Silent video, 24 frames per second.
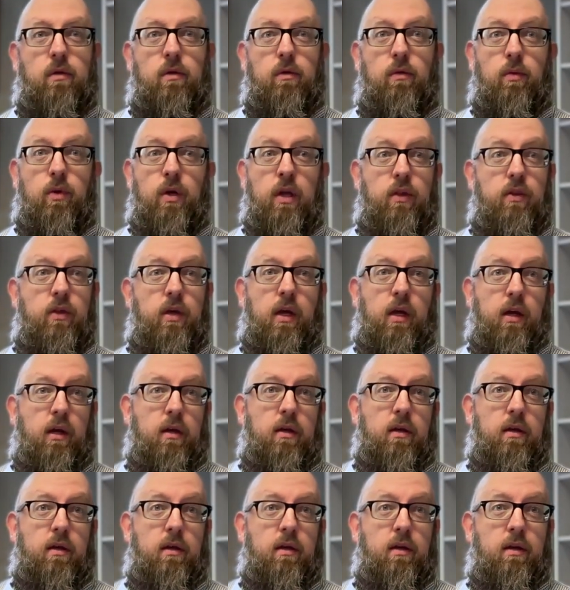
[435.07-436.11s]
What do you think?
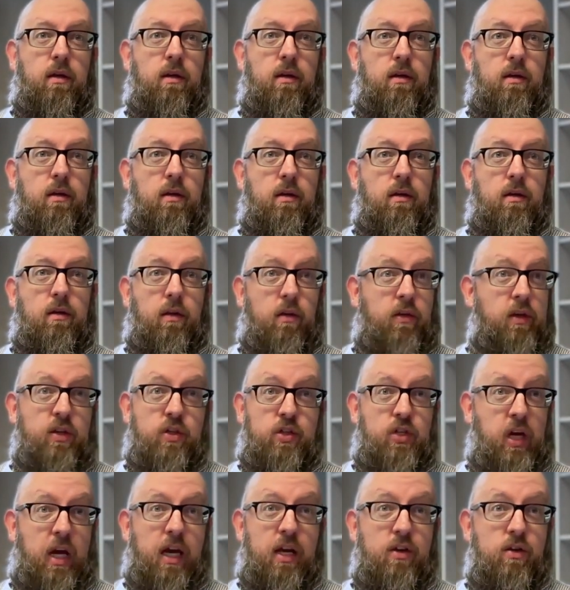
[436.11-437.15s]
the things
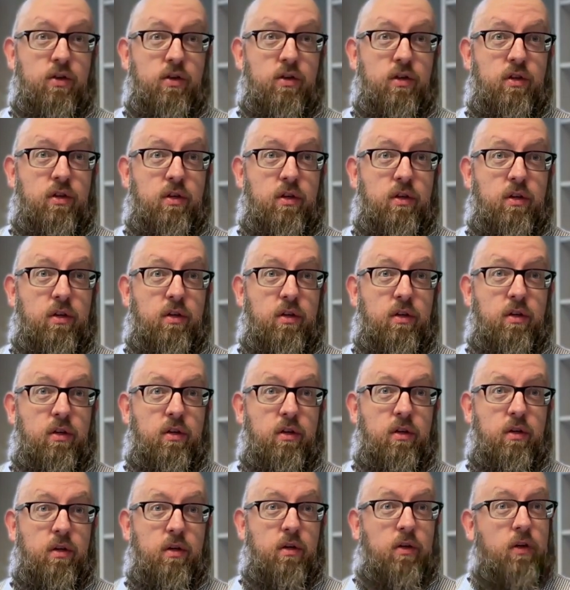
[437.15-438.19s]
change?
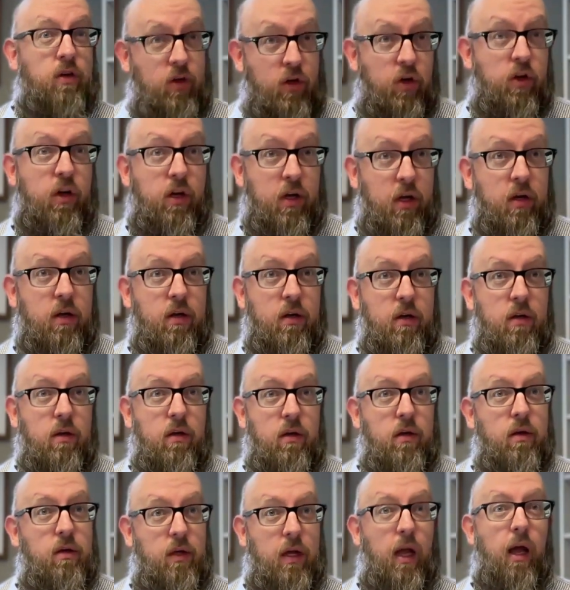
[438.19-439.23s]
Could. could.
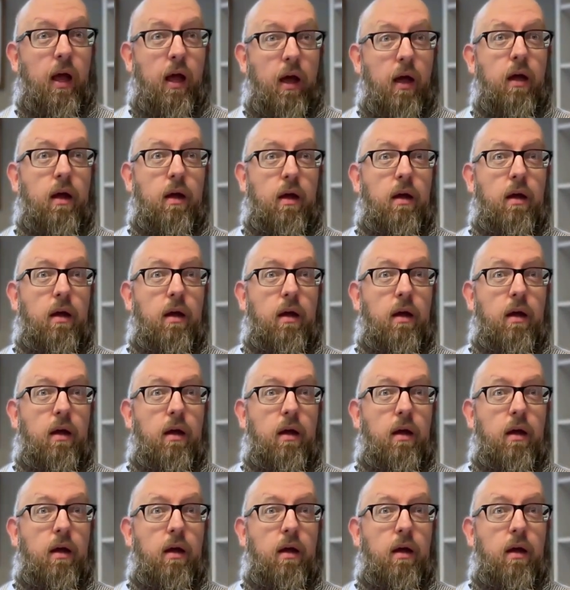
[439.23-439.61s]
Yeah.